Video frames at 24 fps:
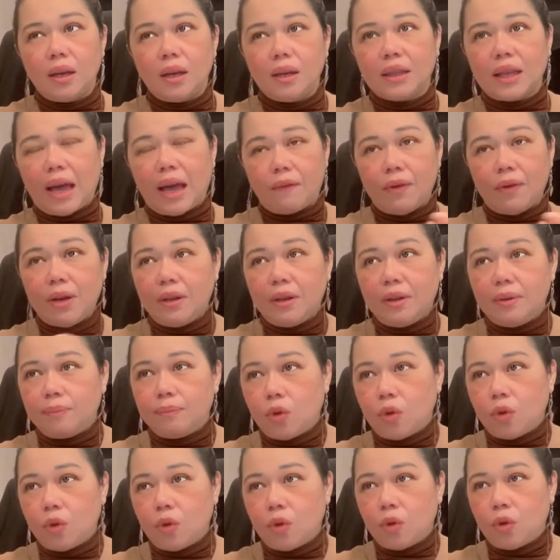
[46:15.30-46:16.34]
current
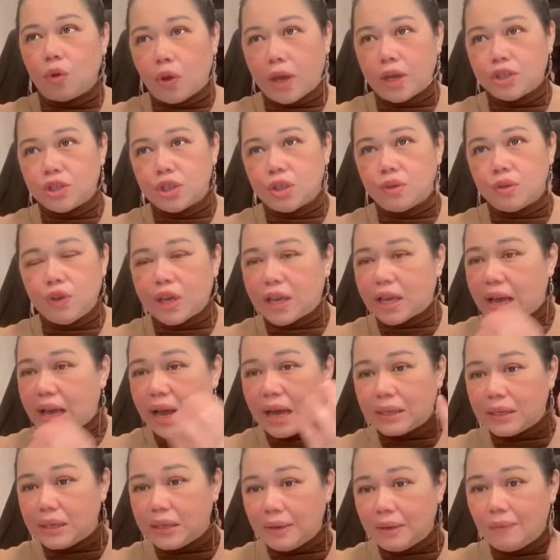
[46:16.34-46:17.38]
location, we
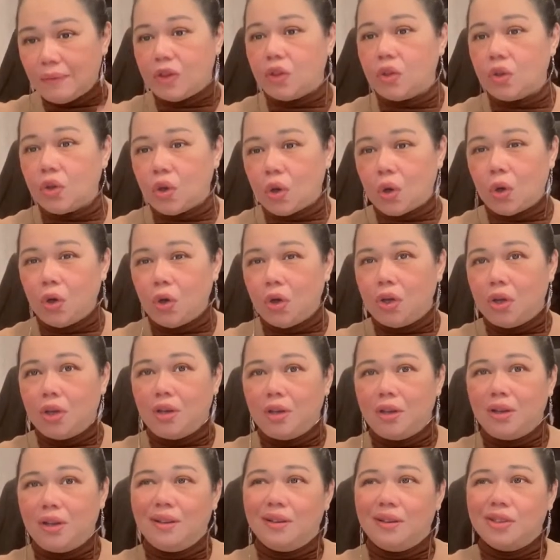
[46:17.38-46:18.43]
can't even though
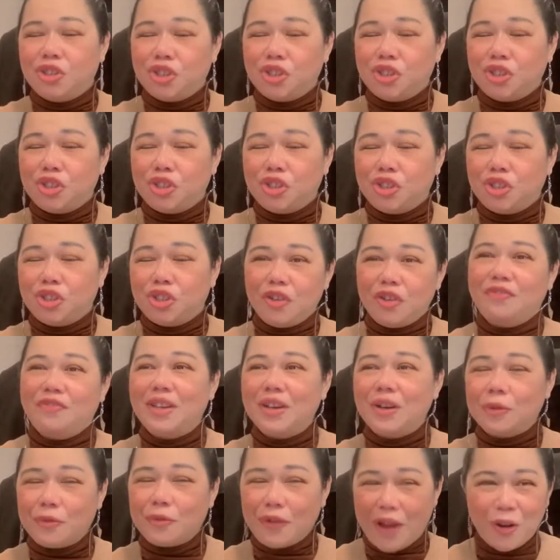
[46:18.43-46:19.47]
shift
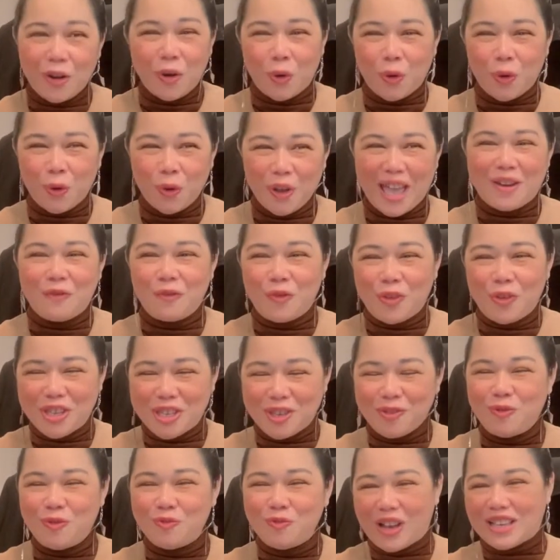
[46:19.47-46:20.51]
the reno. And
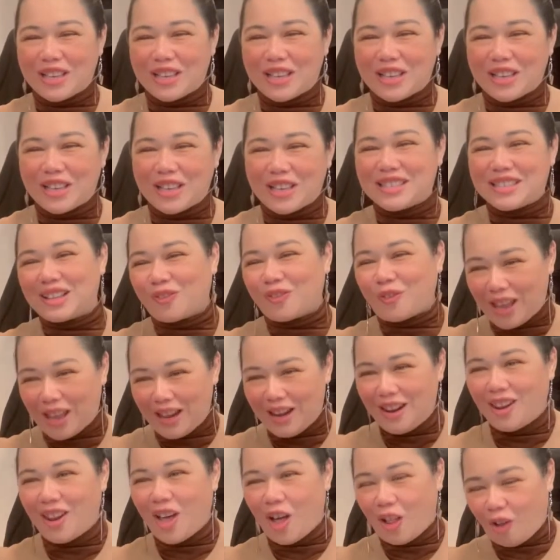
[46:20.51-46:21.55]
we invested quite a
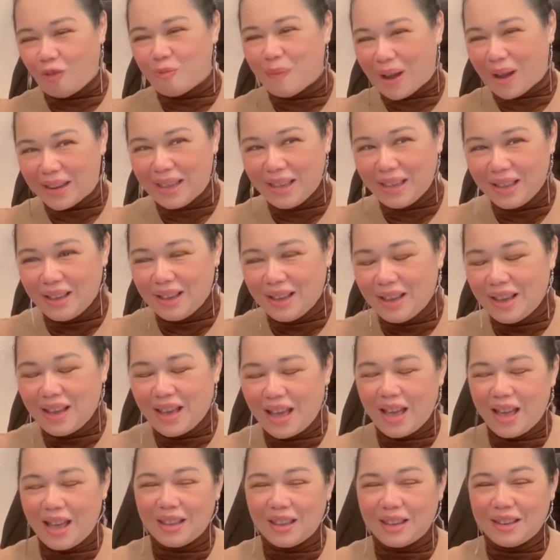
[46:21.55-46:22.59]
lot of money.
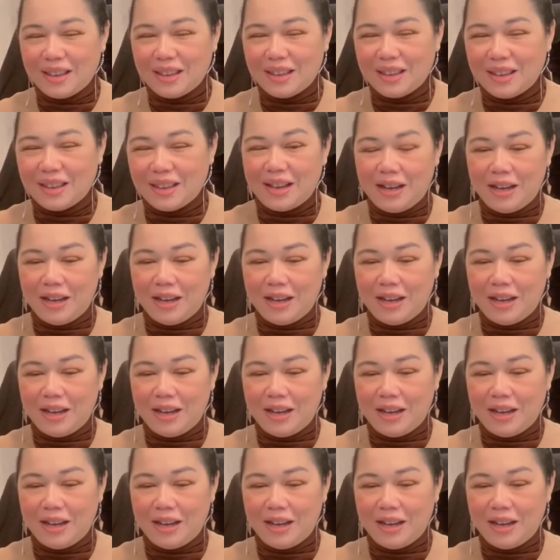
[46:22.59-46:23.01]
And